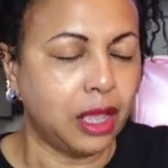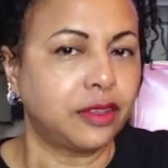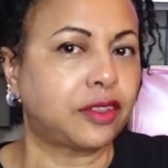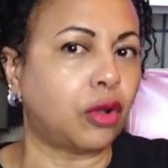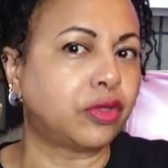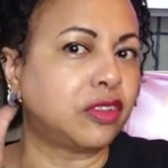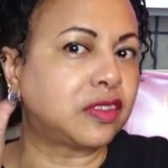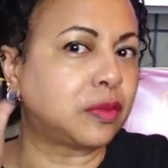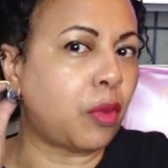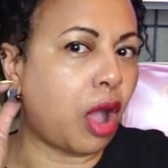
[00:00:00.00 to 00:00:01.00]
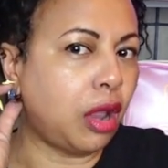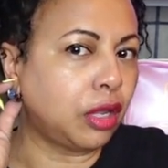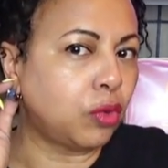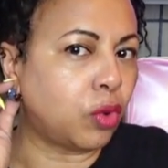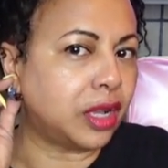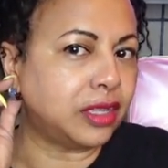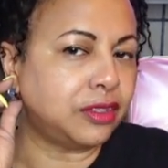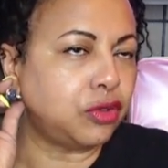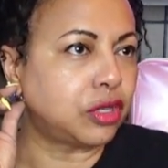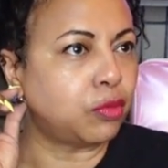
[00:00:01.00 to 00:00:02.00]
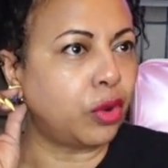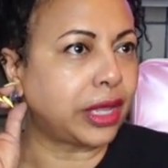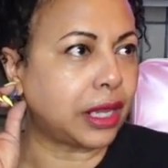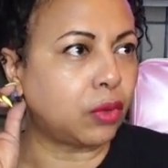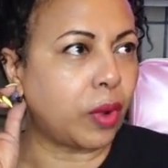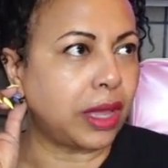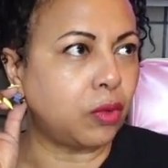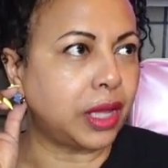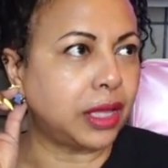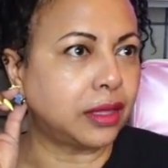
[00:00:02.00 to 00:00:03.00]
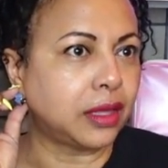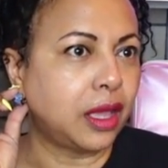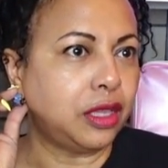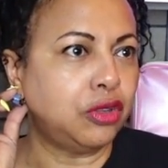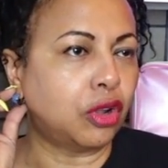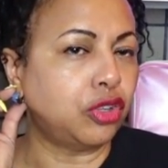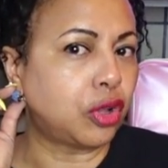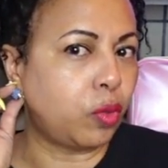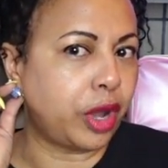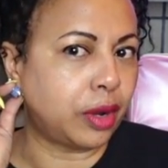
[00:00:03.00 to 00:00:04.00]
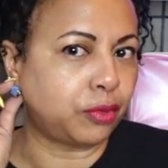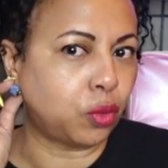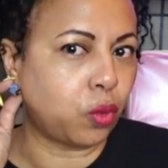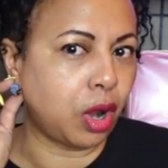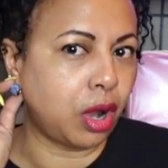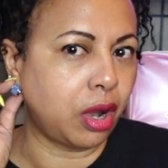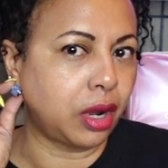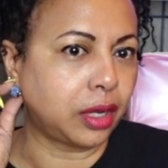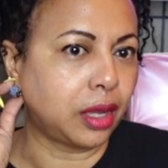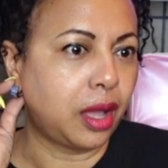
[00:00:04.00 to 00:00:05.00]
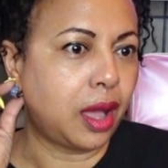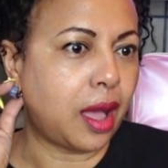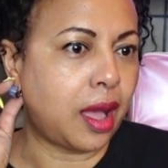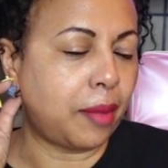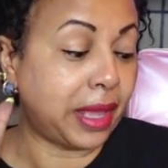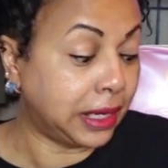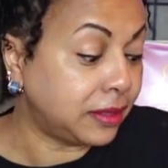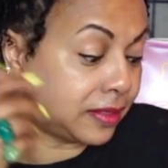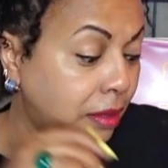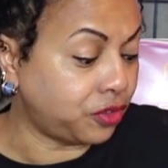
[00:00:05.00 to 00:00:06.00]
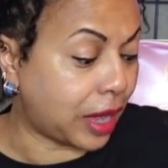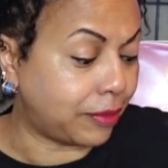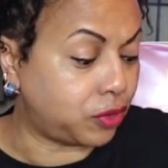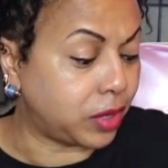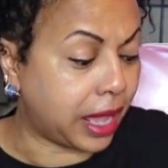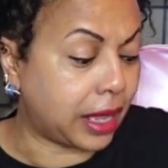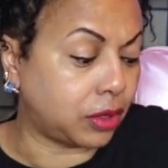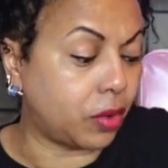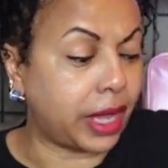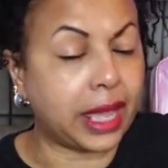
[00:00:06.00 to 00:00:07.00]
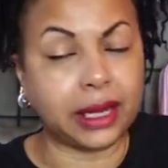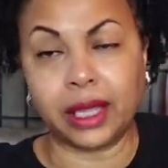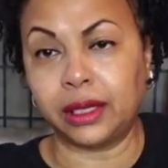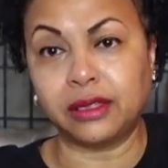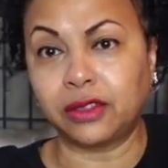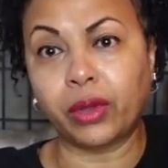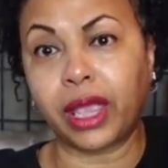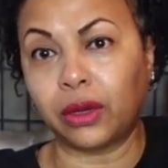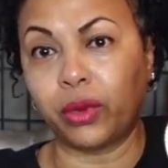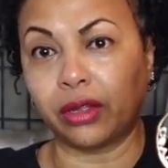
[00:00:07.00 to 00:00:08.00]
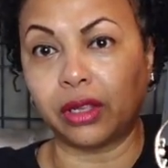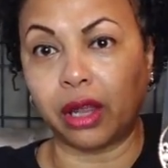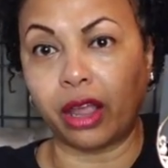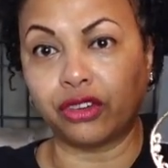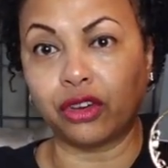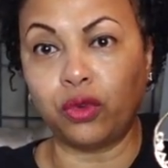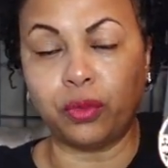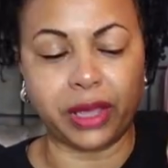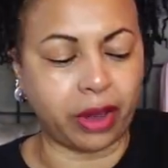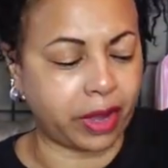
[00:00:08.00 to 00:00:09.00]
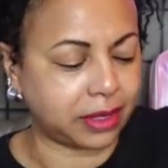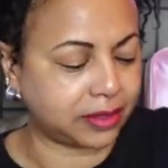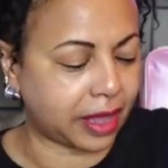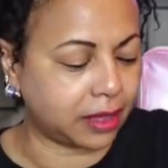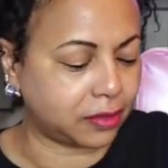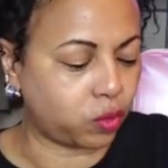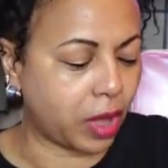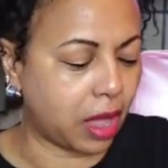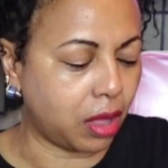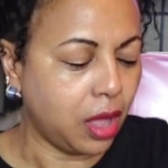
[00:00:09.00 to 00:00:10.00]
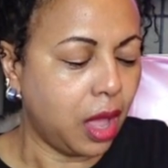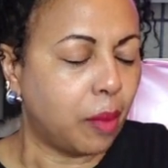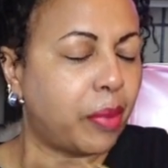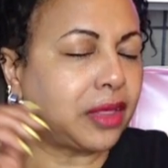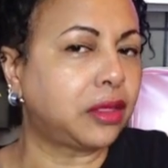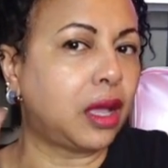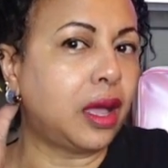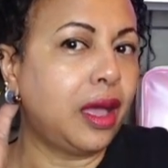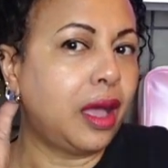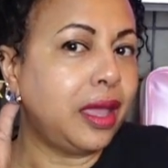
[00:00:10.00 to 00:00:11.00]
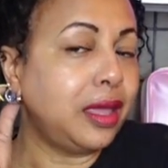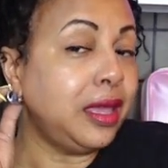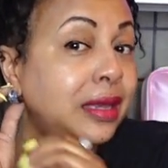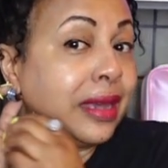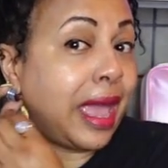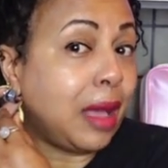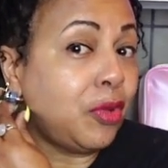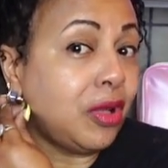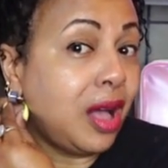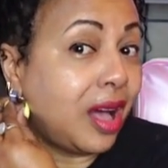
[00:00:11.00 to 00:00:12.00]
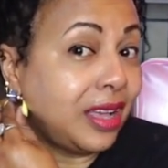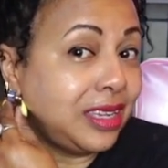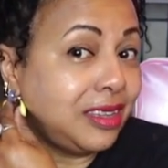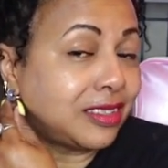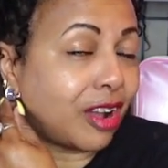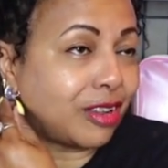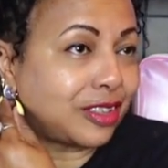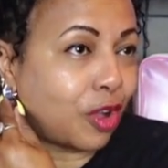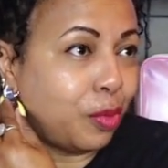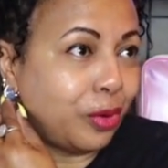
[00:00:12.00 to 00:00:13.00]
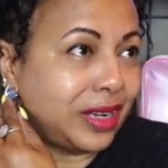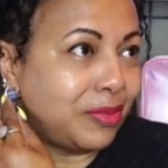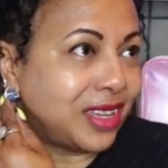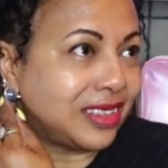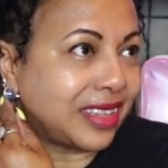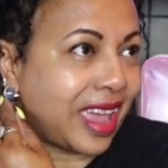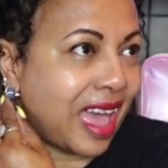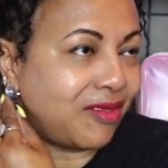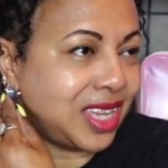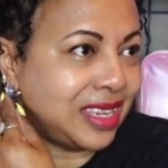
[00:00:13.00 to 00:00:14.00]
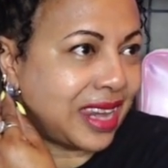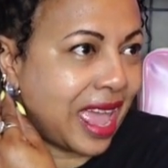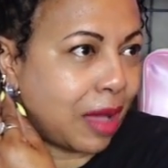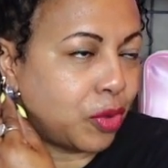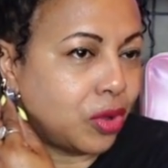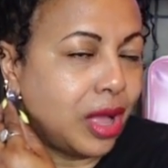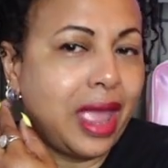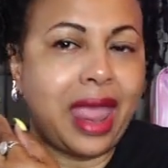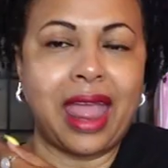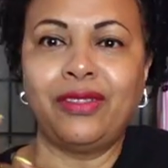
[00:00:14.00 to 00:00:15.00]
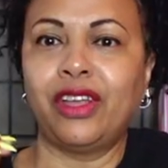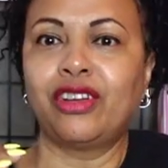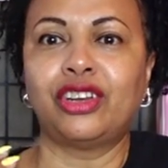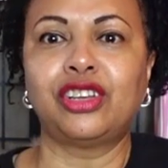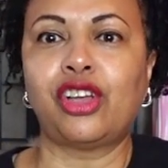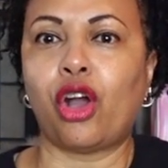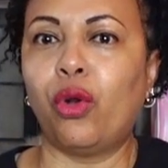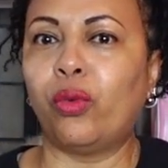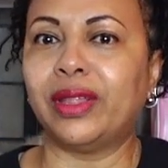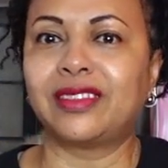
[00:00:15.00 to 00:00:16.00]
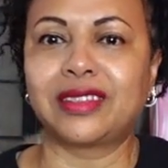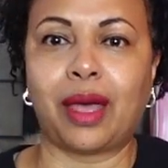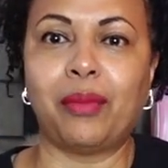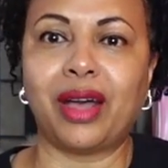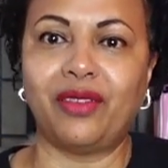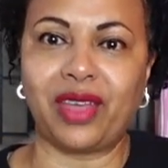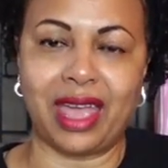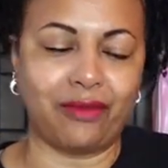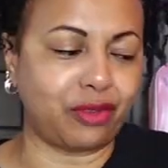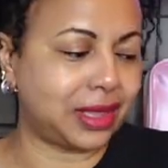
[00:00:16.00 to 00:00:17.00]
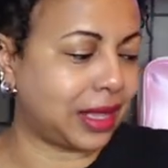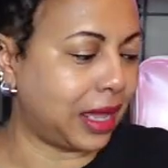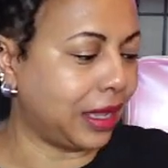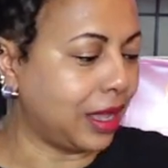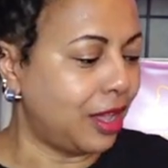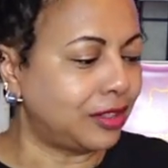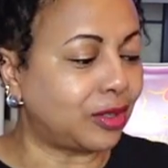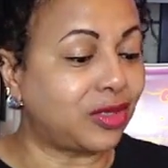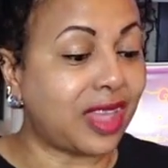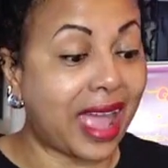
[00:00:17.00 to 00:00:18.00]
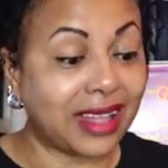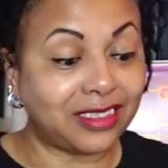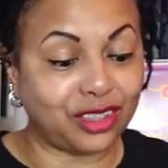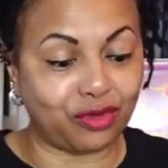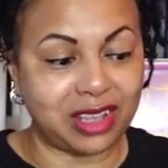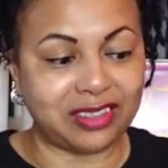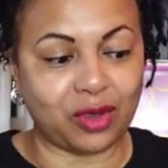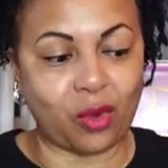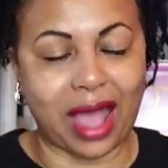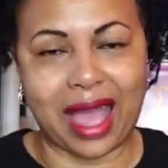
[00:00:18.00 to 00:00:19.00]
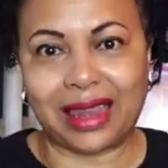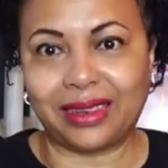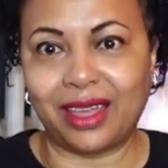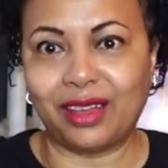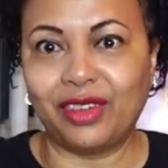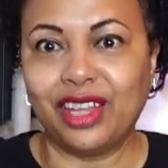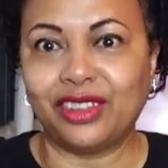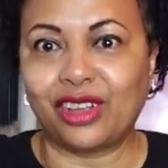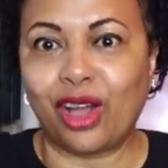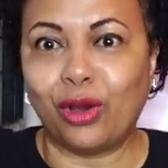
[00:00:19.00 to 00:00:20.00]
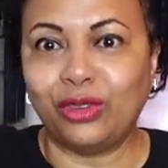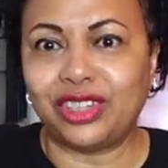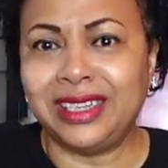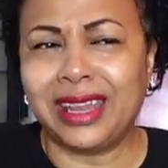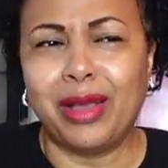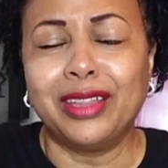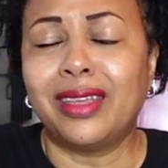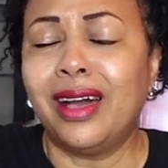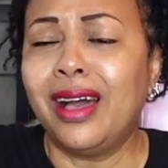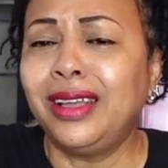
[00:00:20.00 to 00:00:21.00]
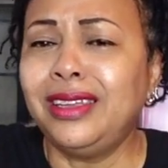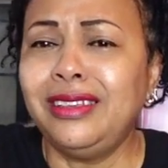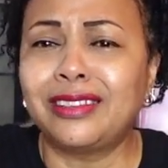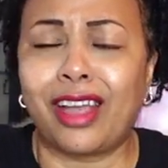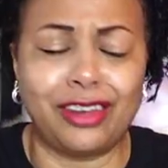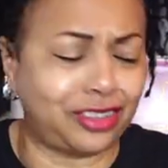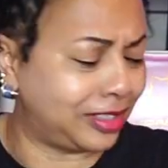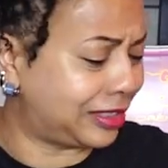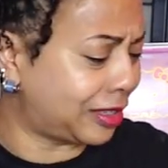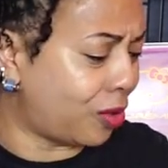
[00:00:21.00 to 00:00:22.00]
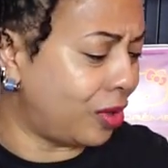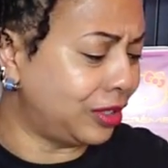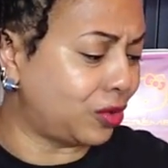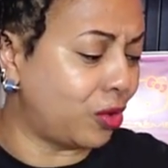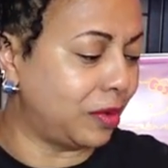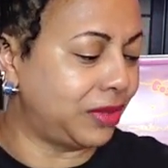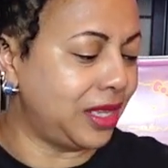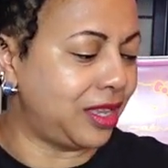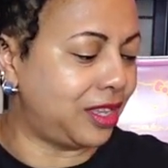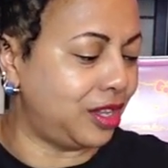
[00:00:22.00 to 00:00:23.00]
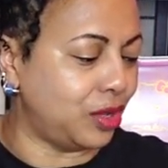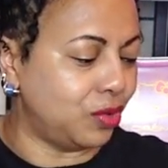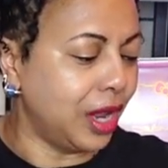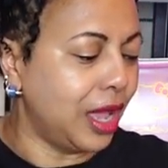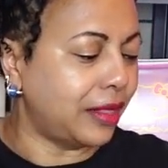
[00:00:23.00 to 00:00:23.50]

So the smaller ones you can more get away with, you know, you could wear them to work. And then some jobs you can go ahead and it's okay to wear the larger hoop earrings as well. But the enamel Huggies are so pretty because they have enamel and they're going to go with some of everything. So that's the reason why I love the Coach enamel. The Huggies are just so adorably cute.